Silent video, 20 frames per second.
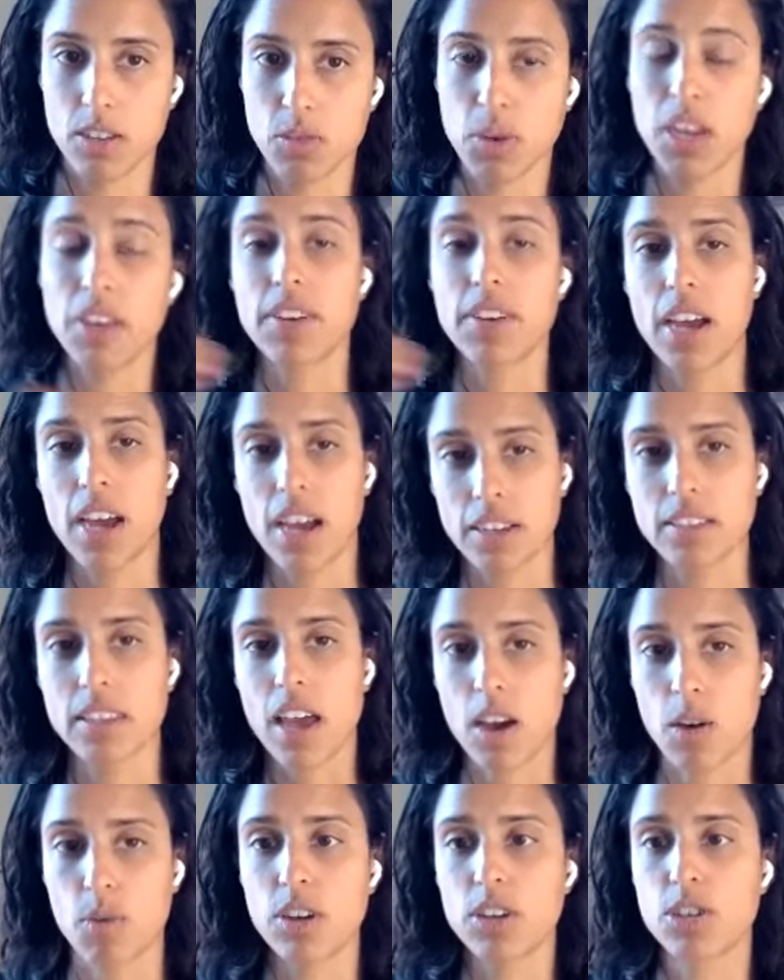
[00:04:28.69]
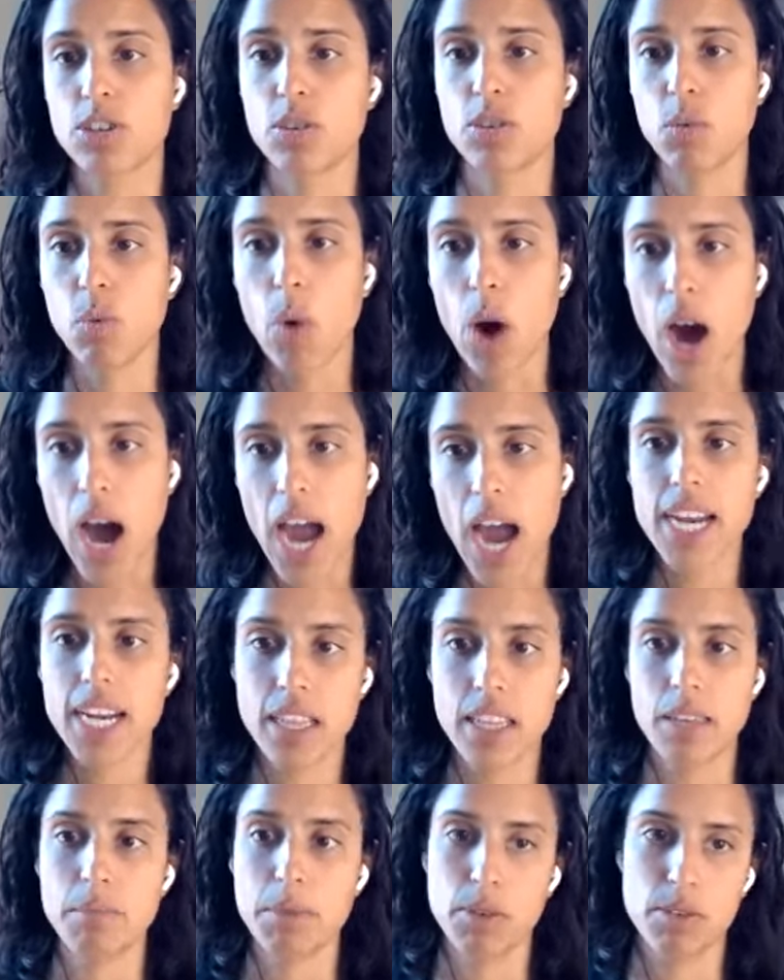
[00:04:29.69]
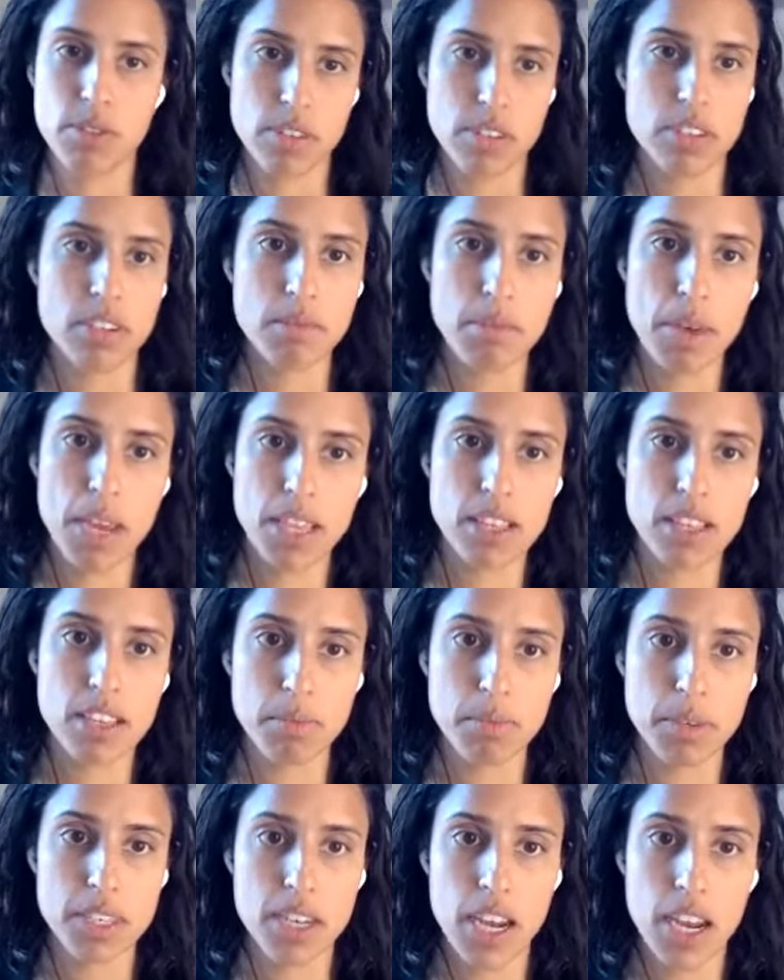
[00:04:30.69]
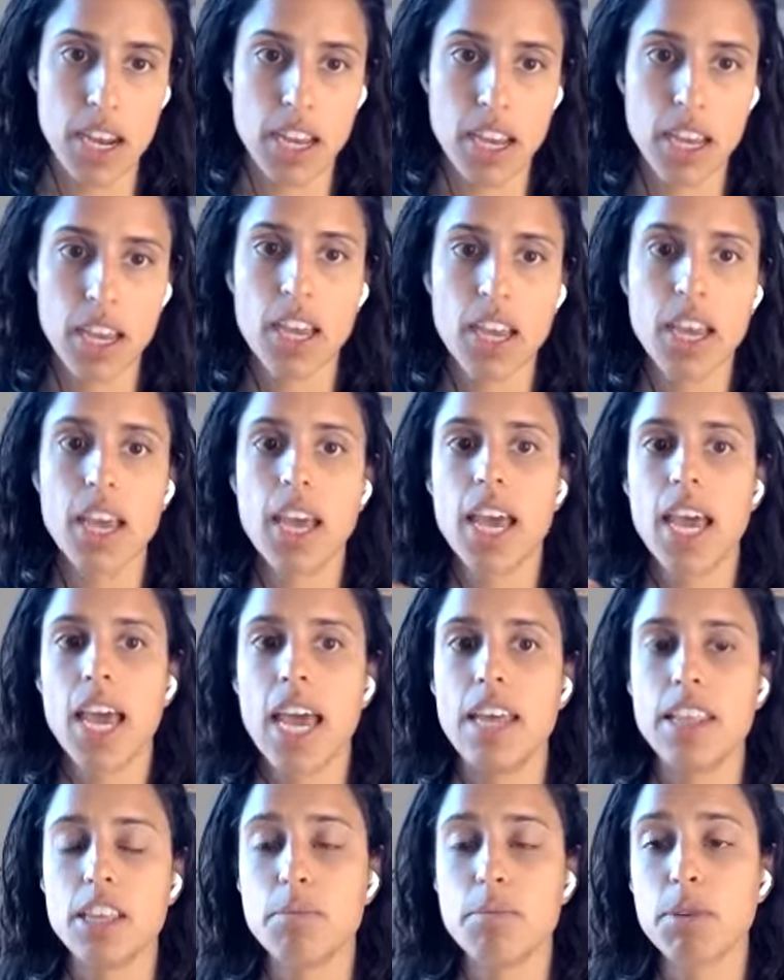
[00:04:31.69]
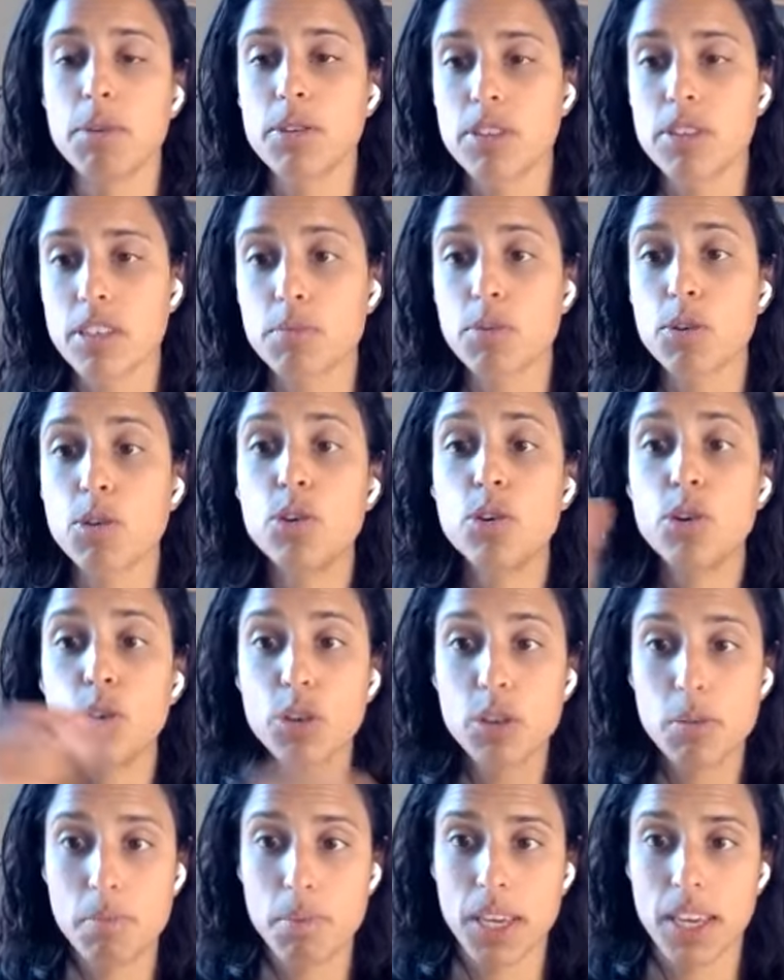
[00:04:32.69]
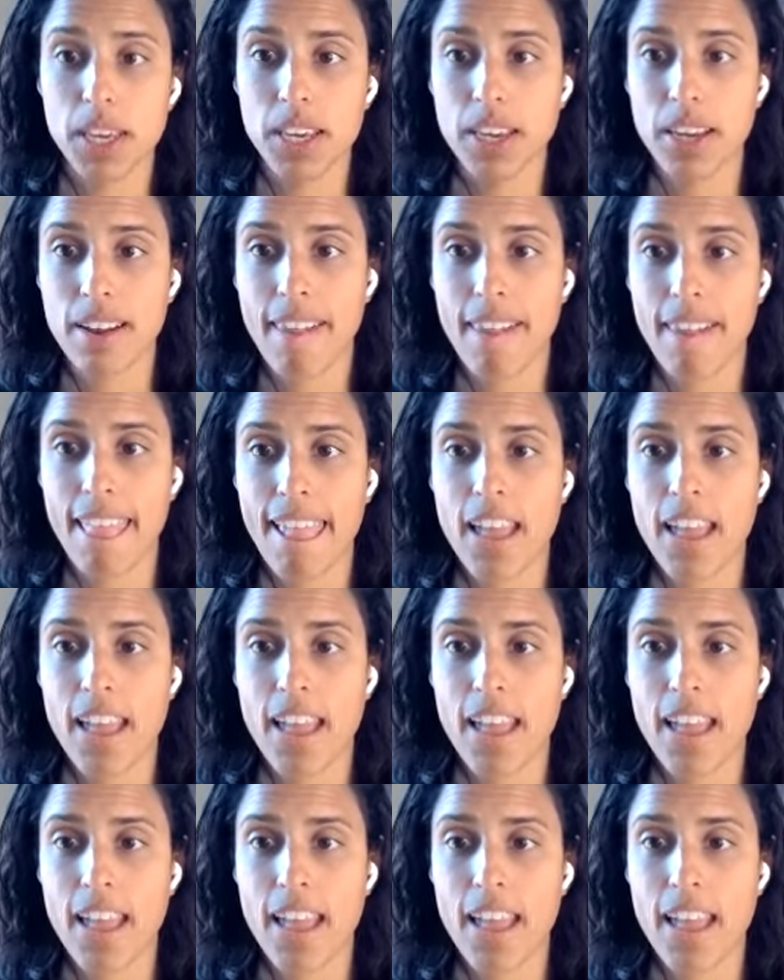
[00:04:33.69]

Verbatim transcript: So, we have to ask that question why did the immune system make this mistake? And the immune system could be